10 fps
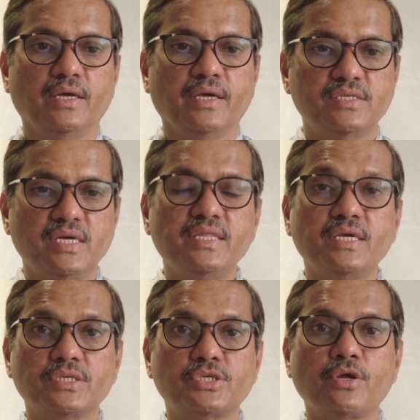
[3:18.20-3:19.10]
Is there any
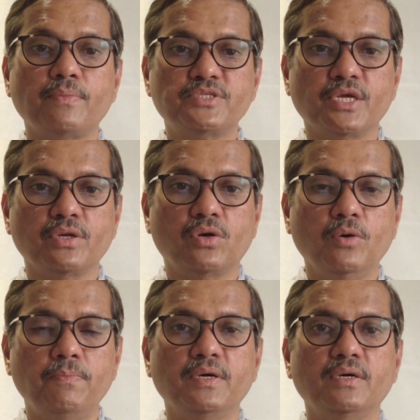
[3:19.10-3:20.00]
history of
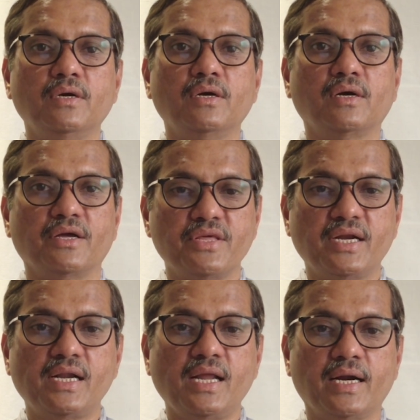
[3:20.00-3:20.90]
syncope,
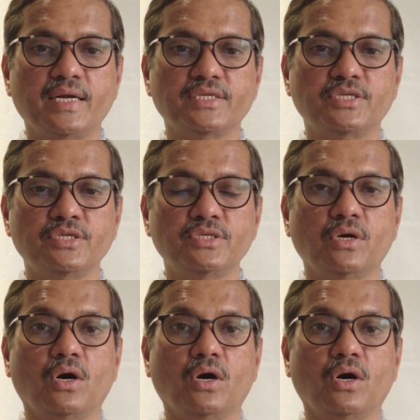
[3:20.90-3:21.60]
congenital heart disease